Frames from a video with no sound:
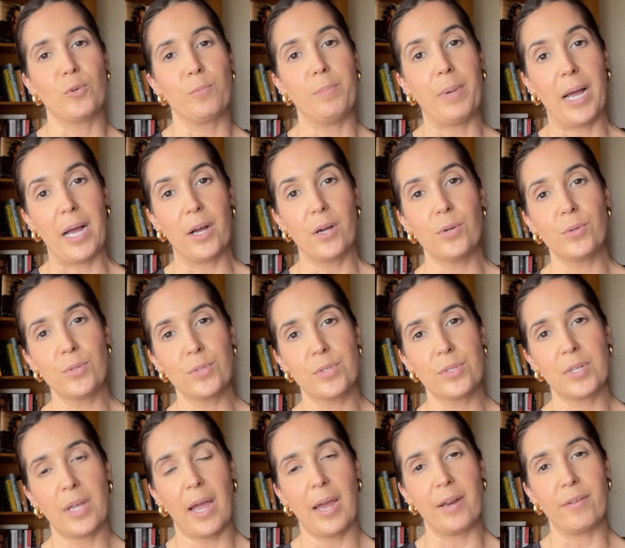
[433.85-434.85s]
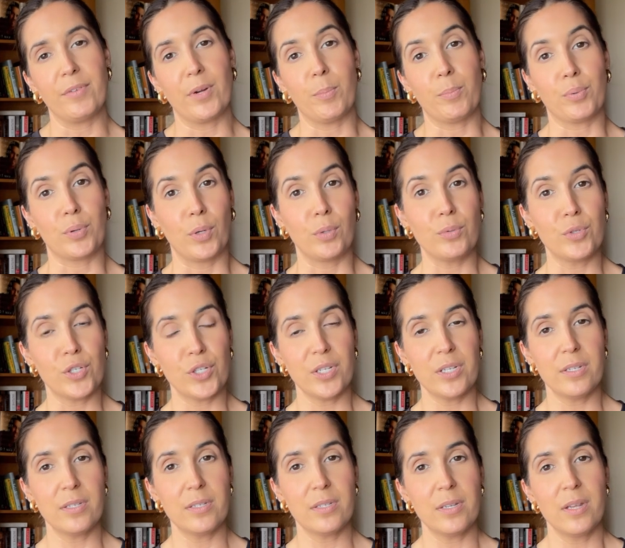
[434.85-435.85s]
Bao's kind of
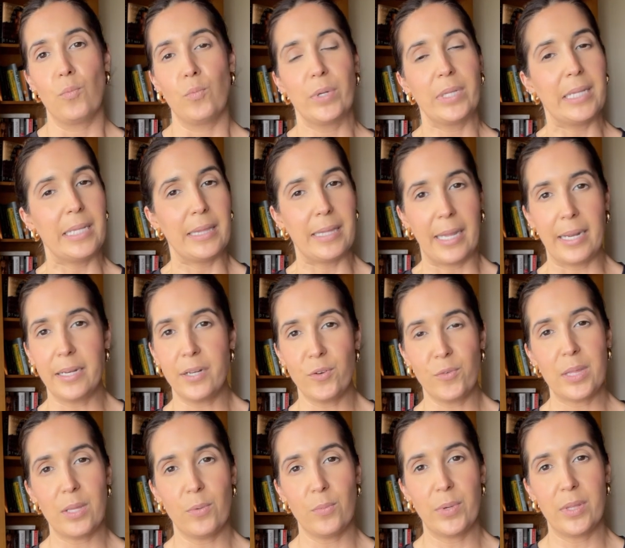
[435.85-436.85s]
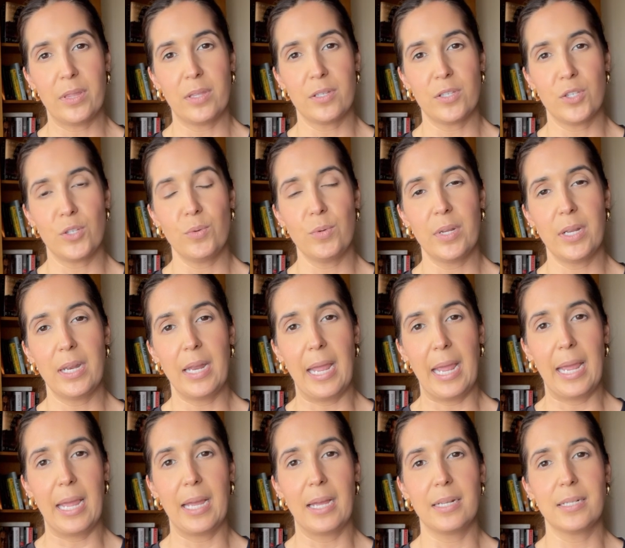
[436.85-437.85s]
approaches really landed with the student
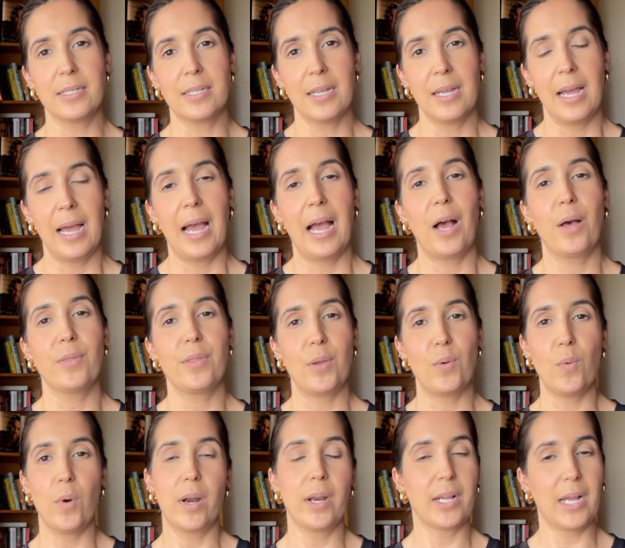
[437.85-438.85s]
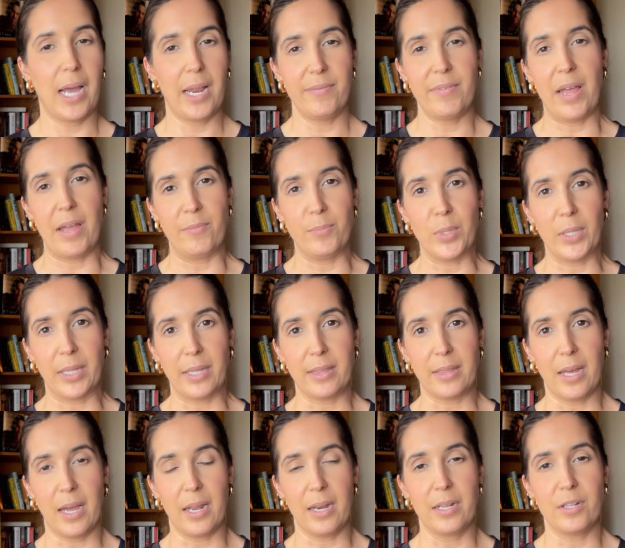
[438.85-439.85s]
and how they want to kind of emulate that.